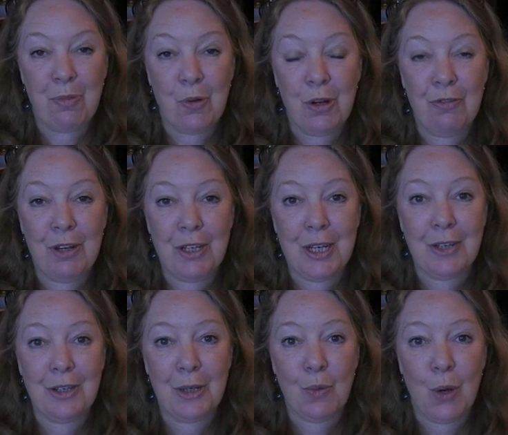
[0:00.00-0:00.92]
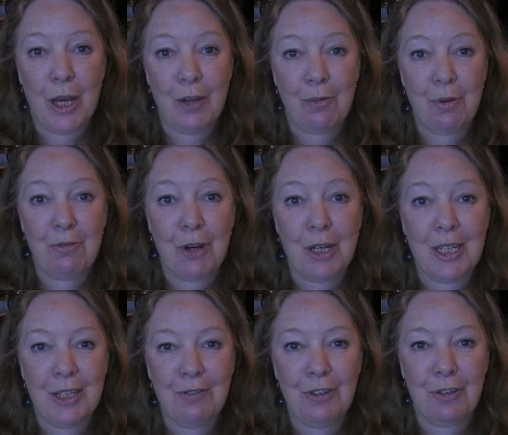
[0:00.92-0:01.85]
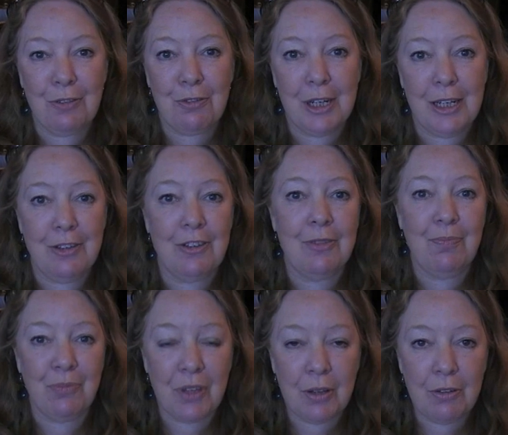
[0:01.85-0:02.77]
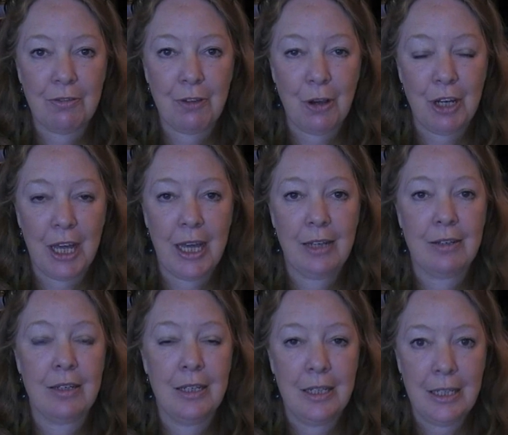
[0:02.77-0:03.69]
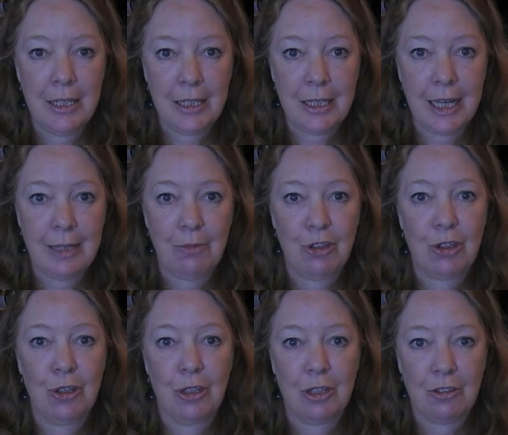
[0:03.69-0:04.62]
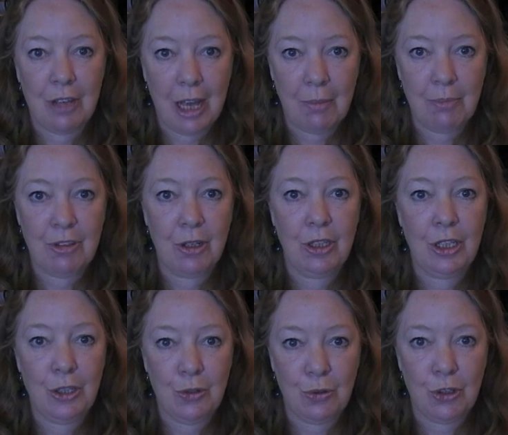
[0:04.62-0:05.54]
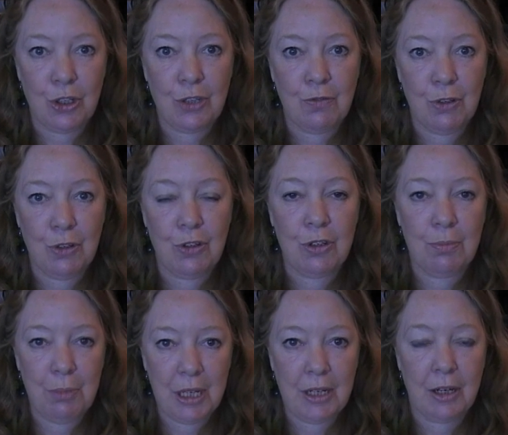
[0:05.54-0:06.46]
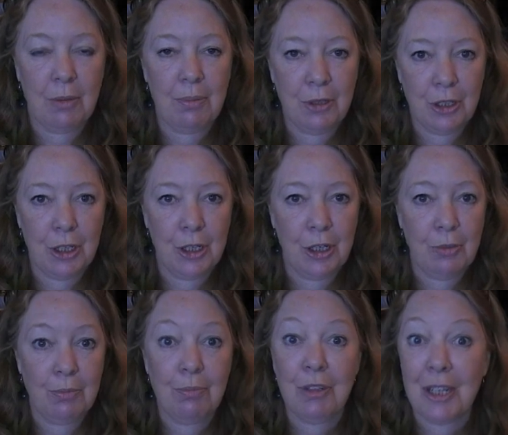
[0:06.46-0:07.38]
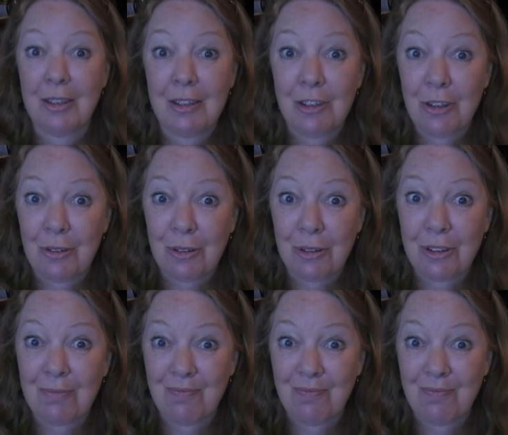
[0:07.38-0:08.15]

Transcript: What a fantastic way of providing for your friends. Phone ahead, get them to cook this absolutely gorgeous food, pick it up, go home, pretend it's yours.